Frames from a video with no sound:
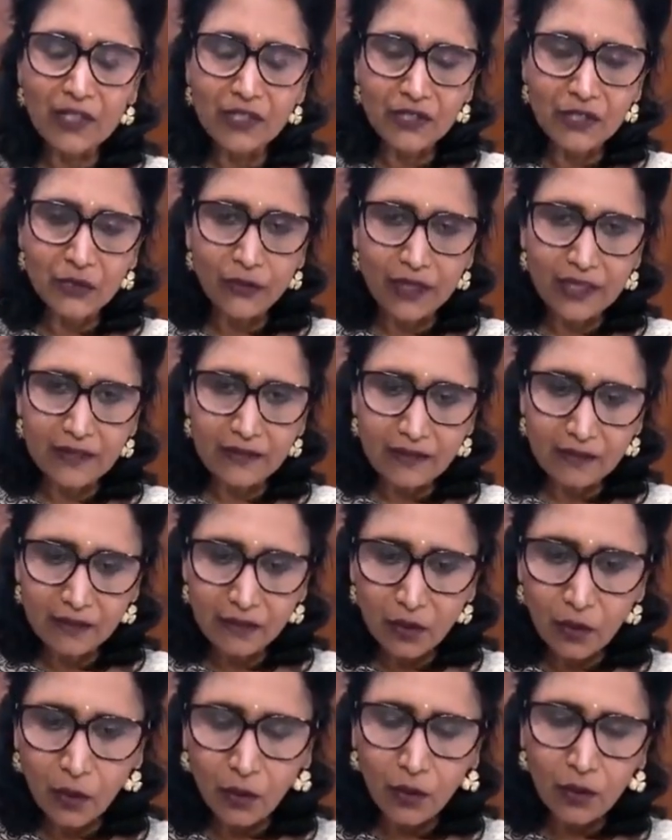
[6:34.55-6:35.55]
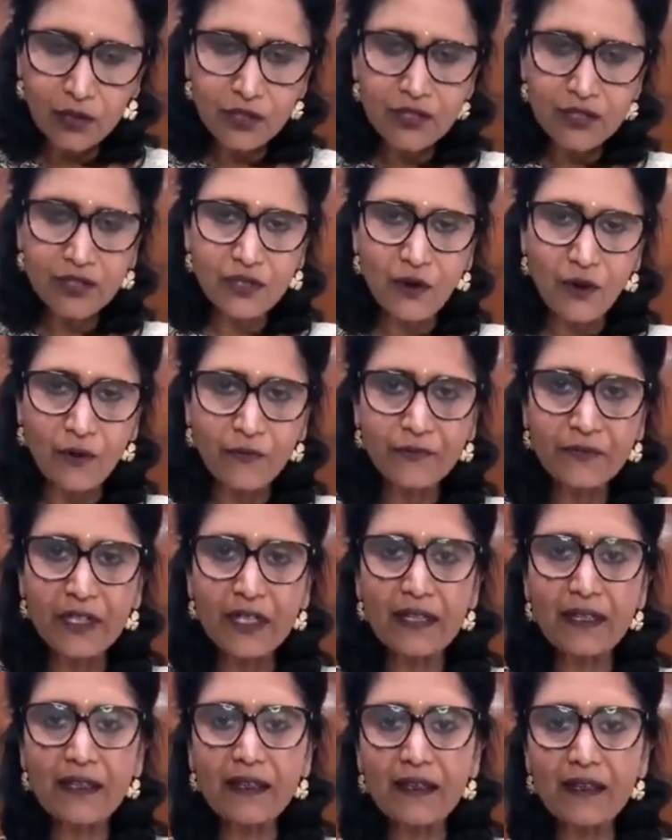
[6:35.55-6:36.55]
during the course of
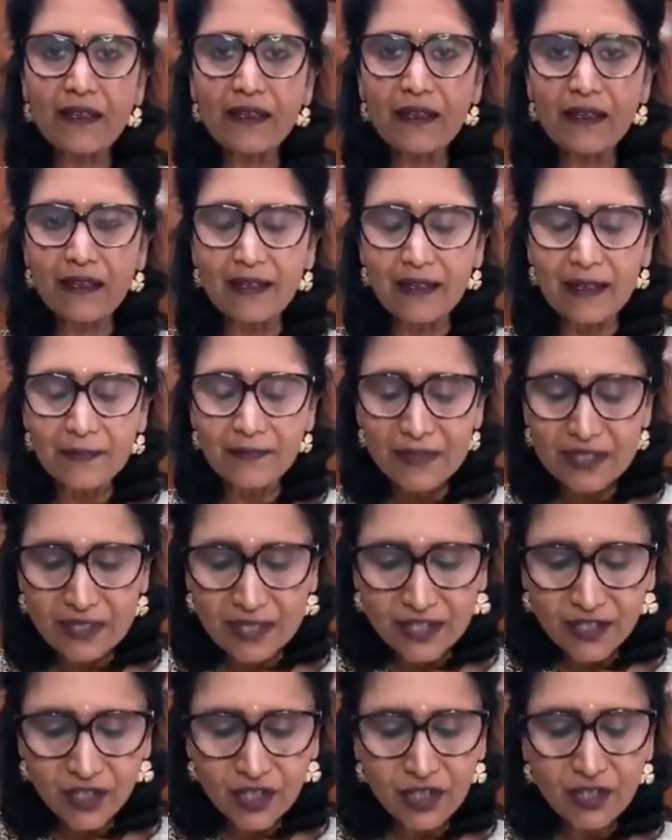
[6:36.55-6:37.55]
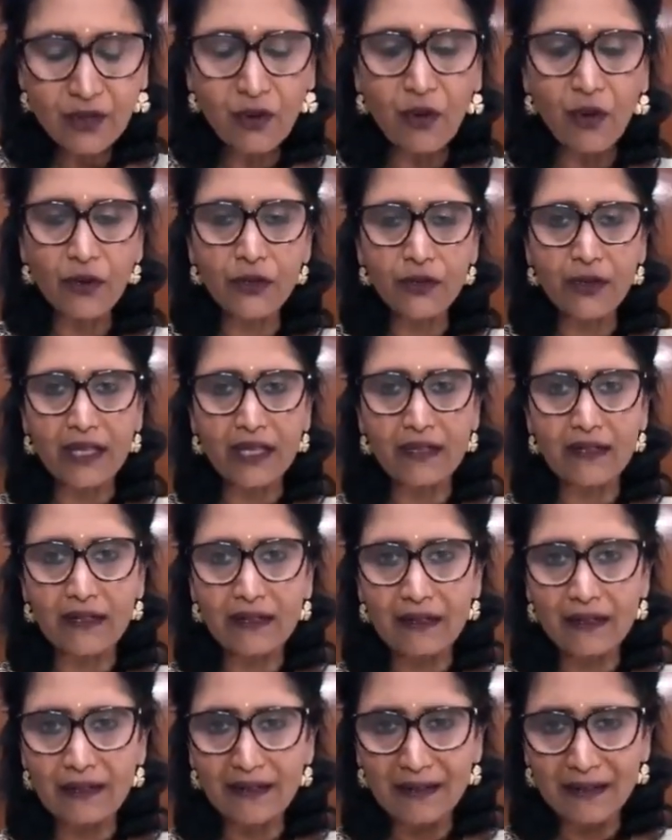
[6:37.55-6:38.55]
the session, or you
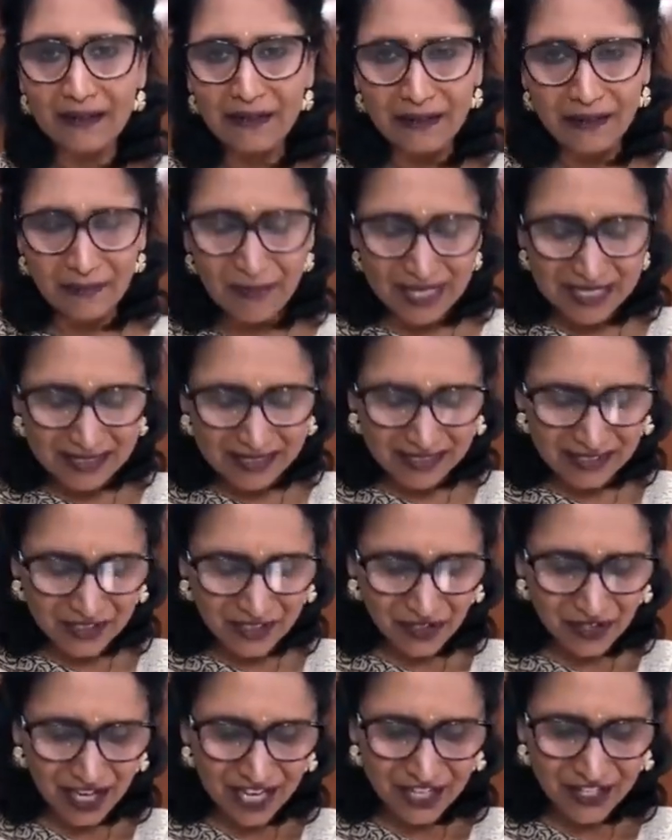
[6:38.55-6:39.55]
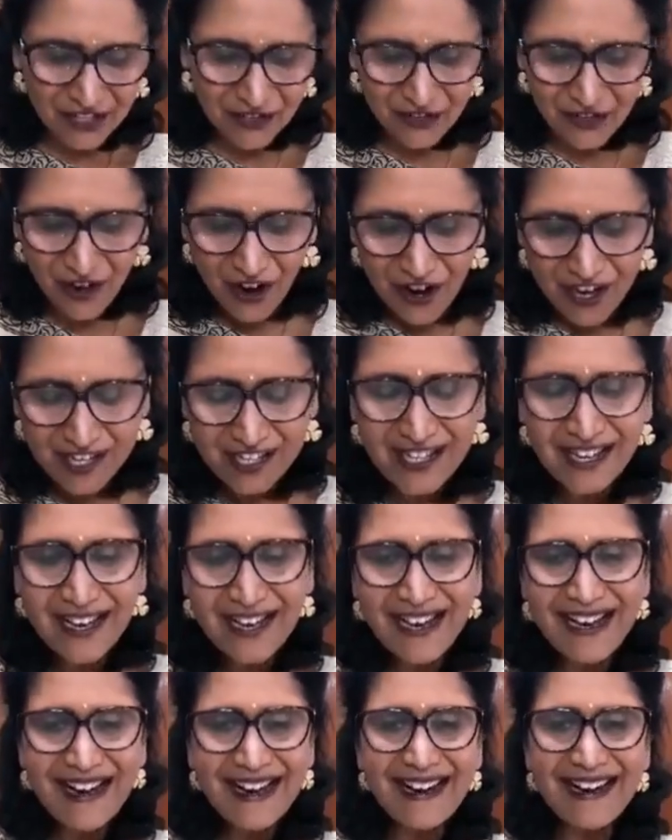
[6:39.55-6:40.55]
can message later
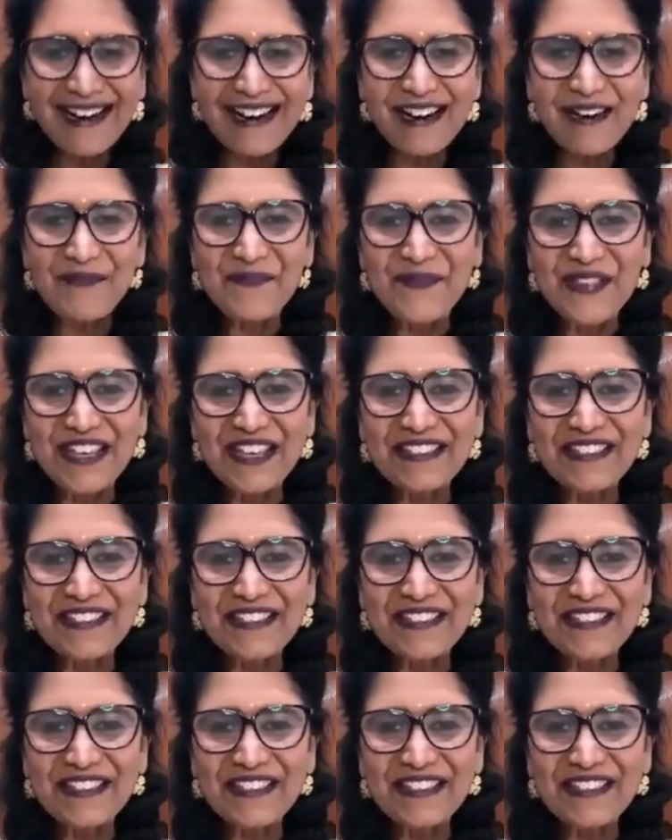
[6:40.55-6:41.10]
on.